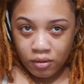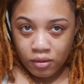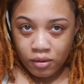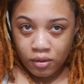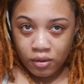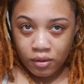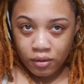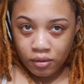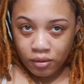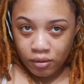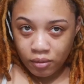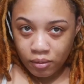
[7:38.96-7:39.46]

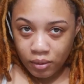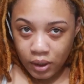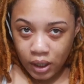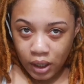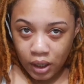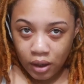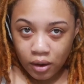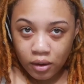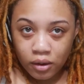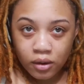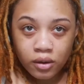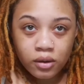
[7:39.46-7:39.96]
of the way
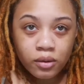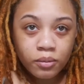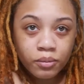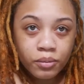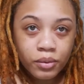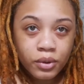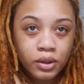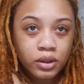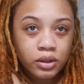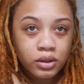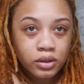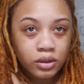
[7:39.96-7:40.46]
up.
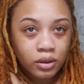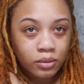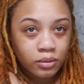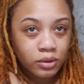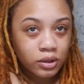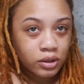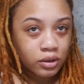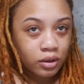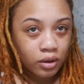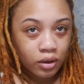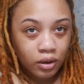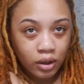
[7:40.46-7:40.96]
So I'm
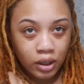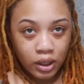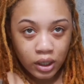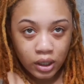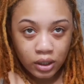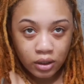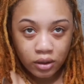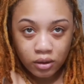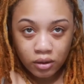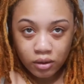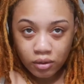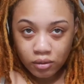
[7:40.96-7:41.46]
just gonna
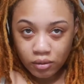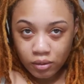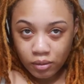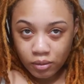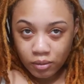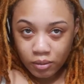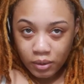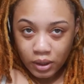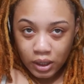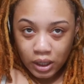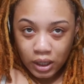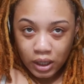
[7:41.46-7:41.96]
add another
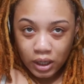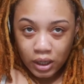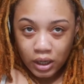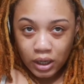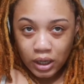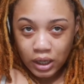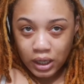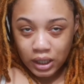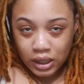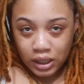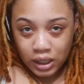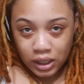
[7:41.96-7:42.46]
rubber band here,
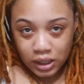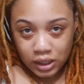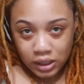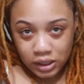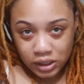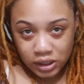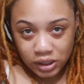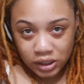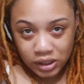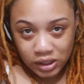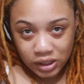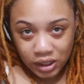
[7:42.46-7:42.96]
and I think this
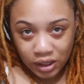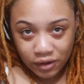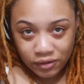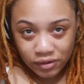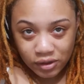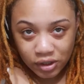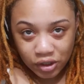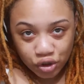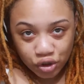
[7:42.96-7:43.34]
just gives it